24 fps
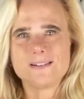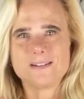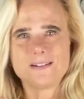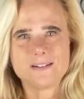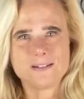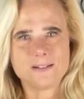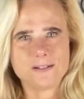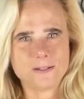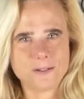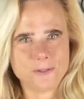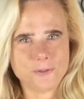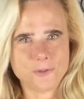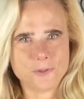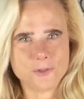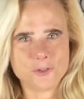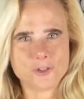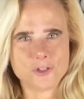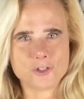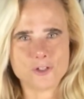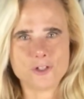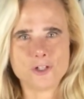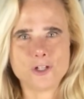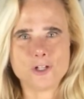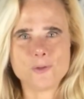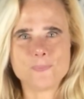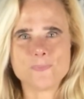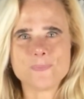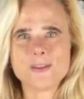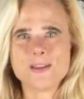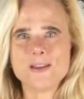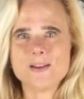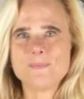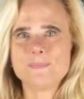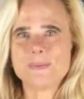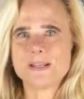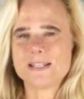delusional
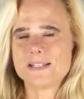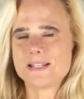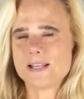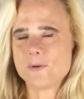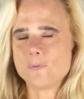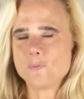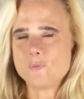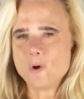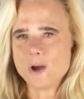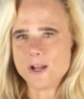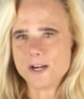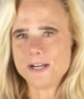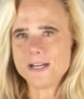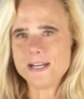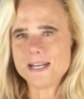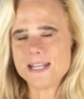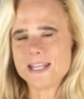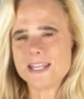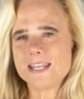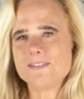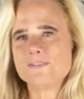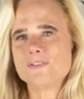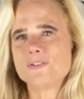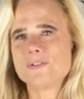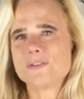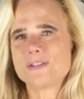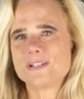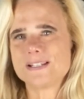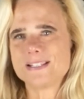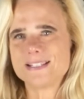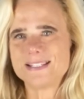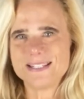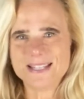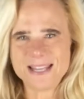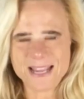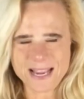because I wanted to give you the
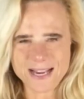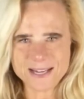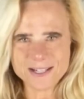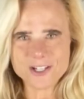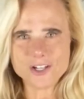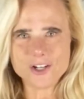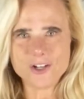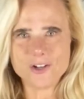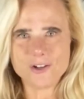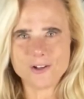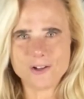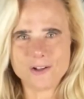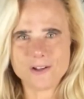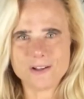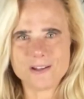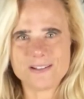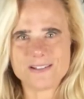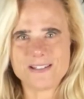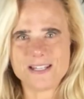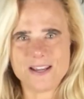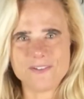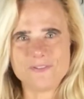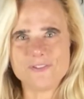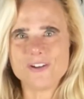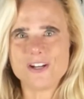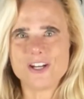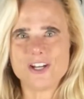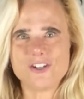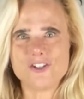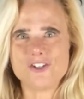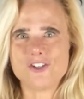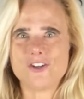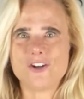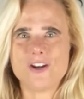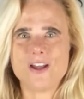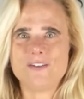technical
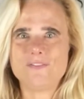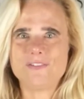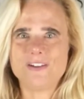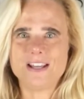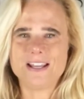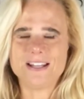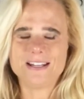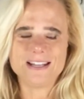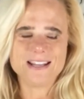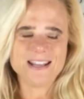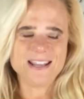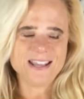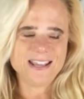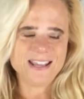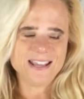definition of it.